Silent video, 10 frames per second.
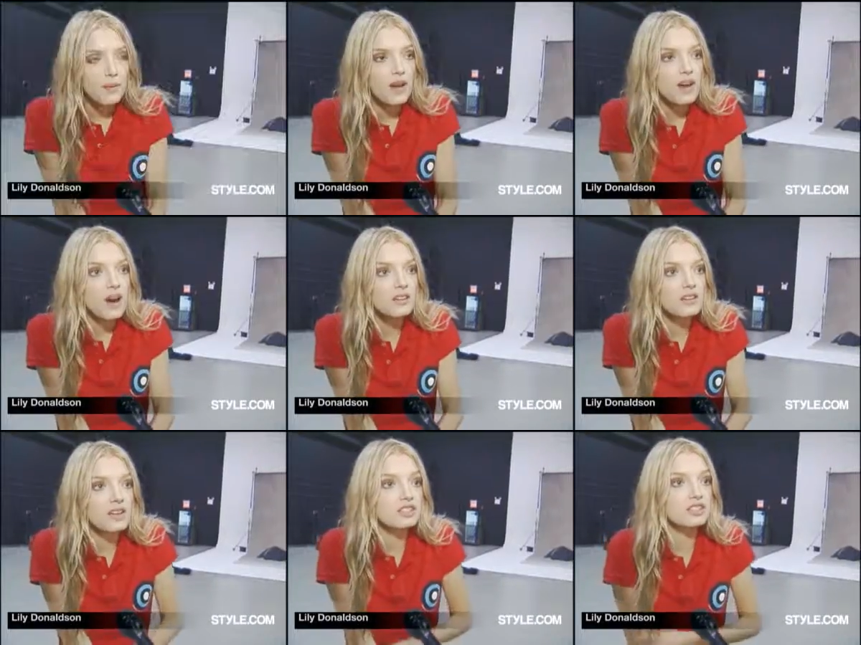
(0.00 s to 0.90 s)
My
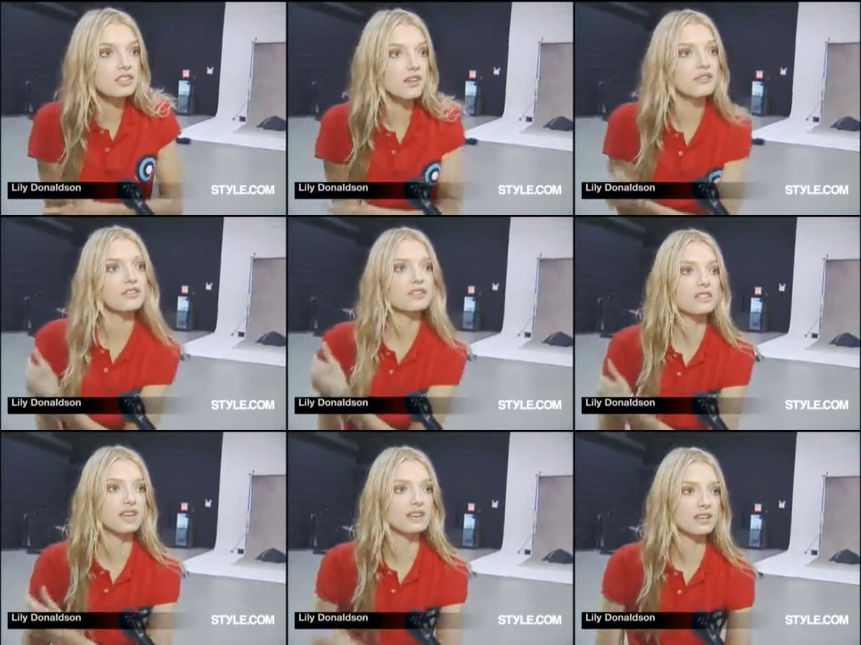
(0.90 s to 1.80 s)
aunt actually suffered for
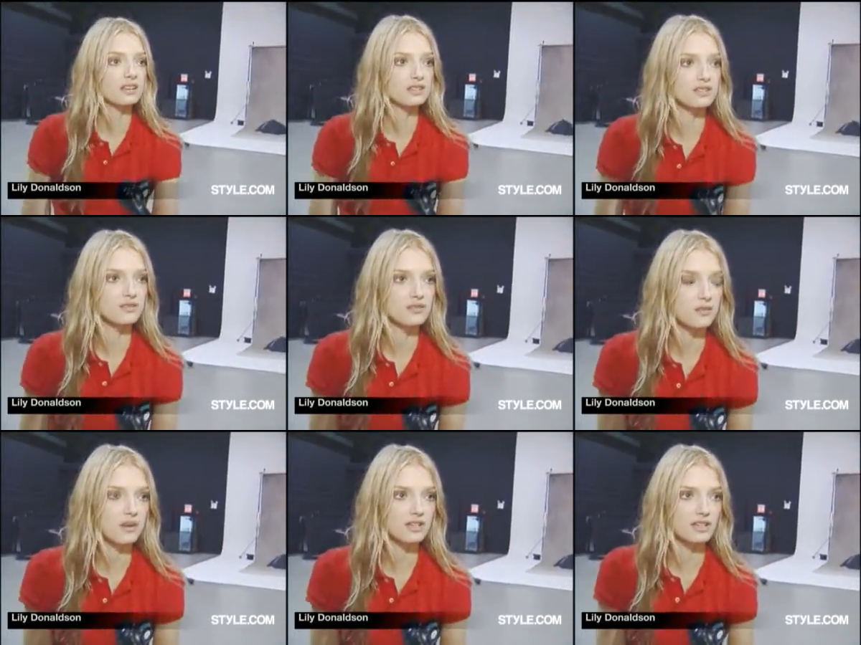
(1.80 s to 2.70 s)
10 years
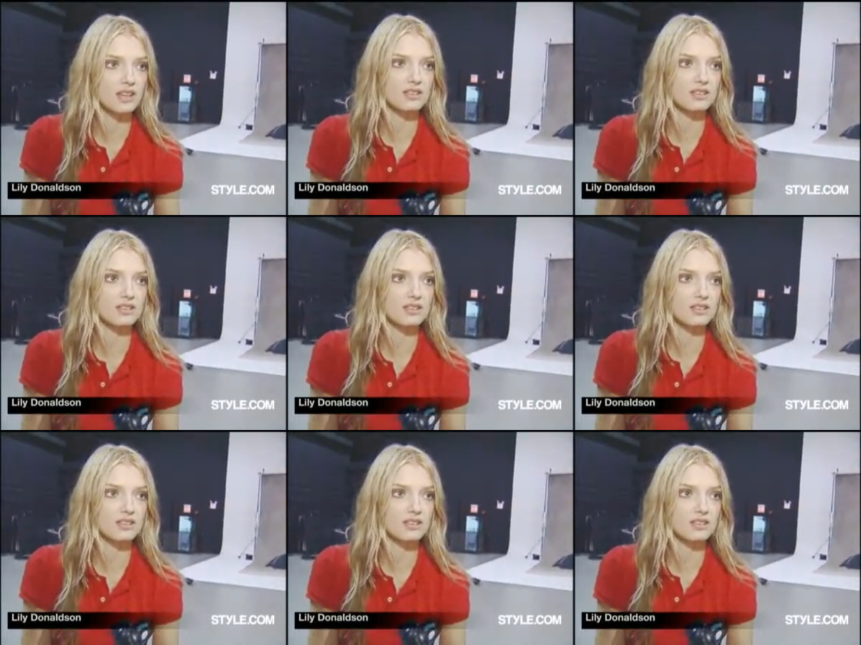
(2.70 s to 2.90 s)
from breast